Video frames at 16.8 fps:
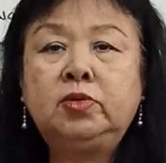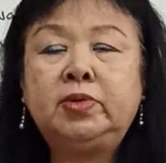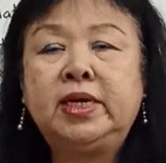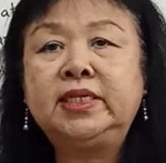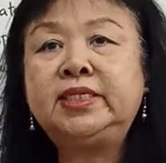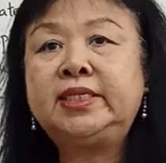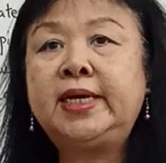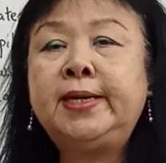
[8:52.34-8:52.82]
you
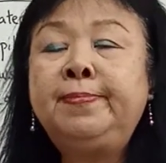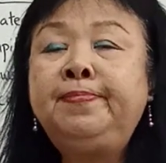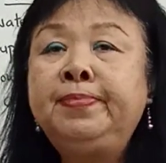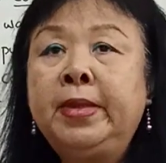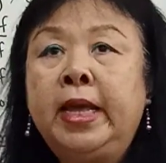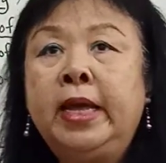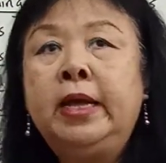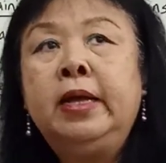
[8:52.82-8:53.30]
can say
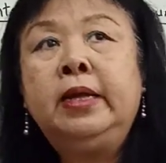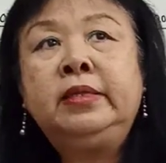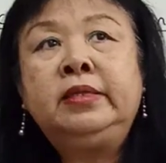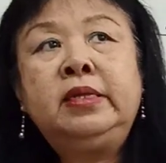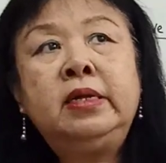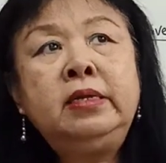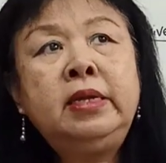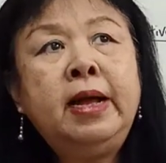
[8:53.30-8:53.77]

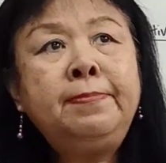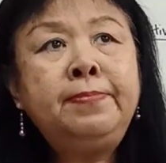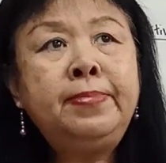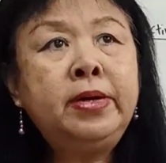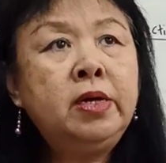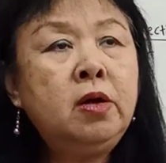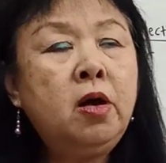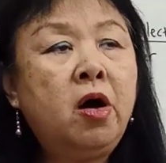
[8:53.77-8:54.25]
the
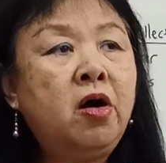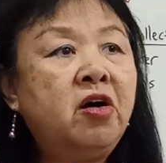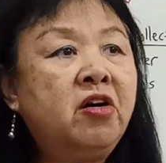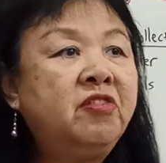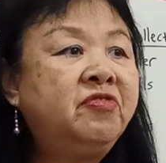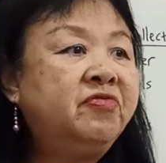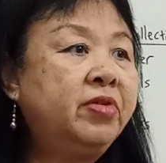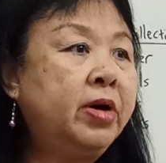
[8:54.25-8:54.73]
number
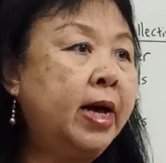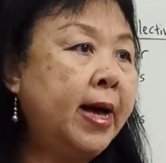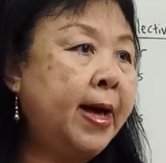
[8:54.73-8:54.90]
of